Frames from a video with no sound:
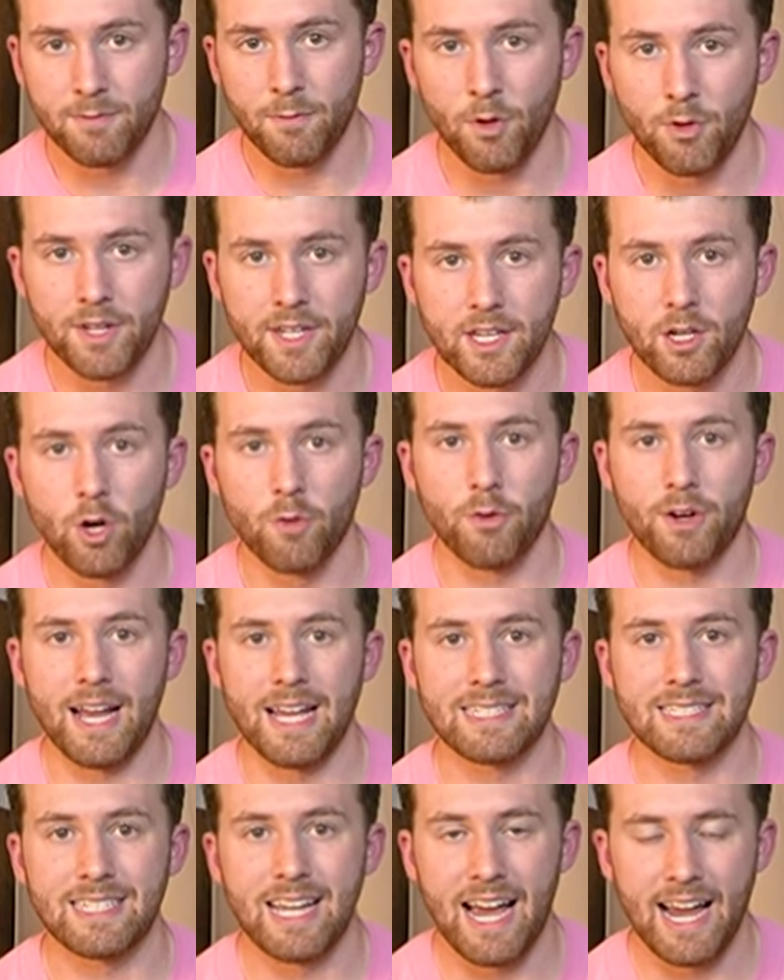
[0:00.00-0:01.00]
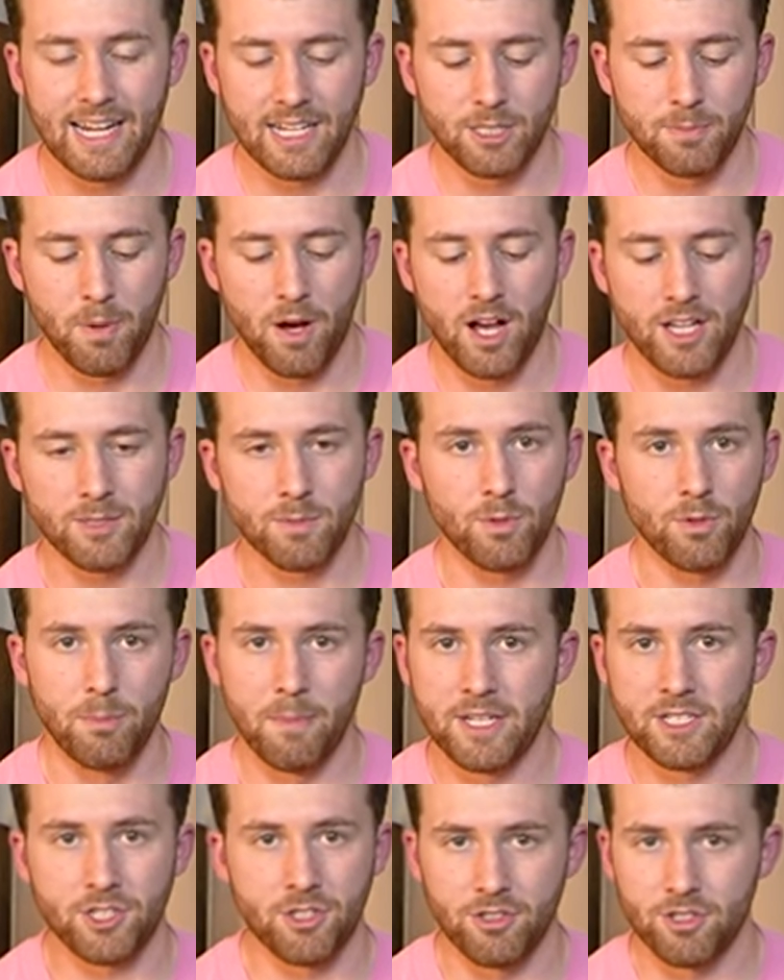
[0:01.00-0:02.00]
folding it over as tight as possible to
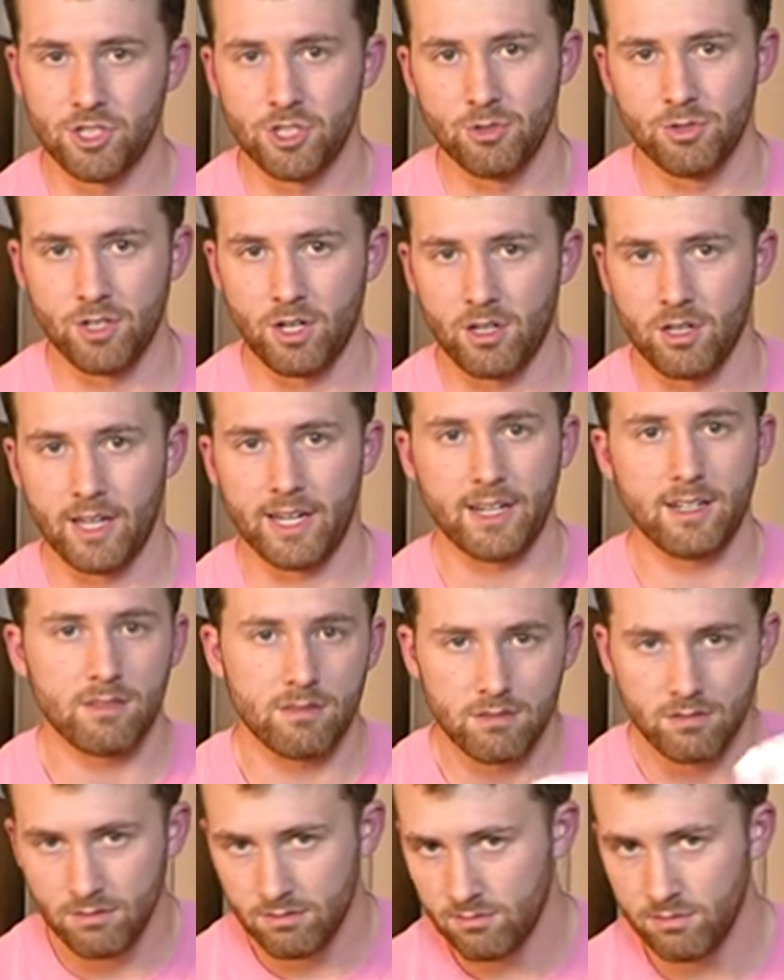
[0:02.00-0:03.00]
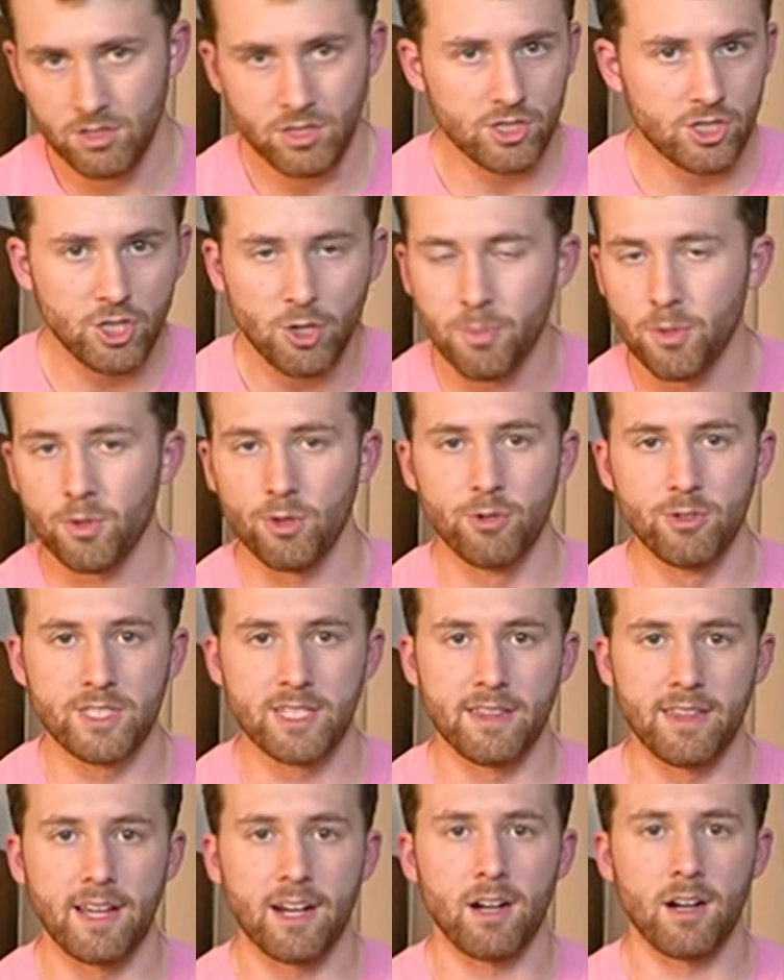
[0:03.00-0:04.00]
make sure the shoes aren't like super loose
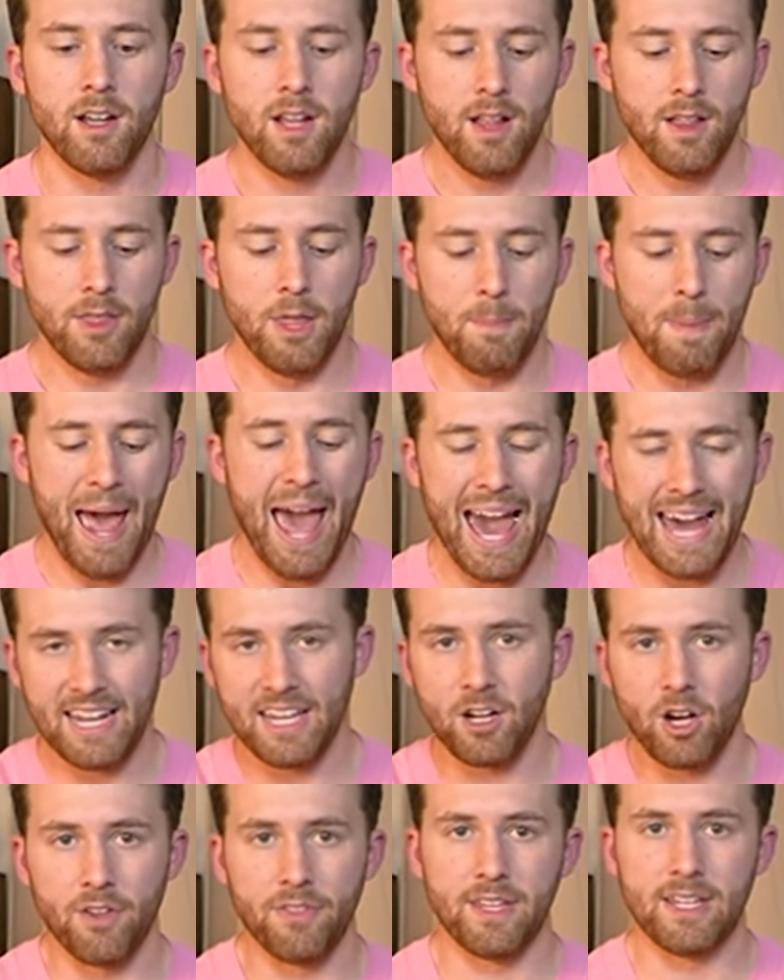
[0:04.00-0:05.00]
in there. The padding on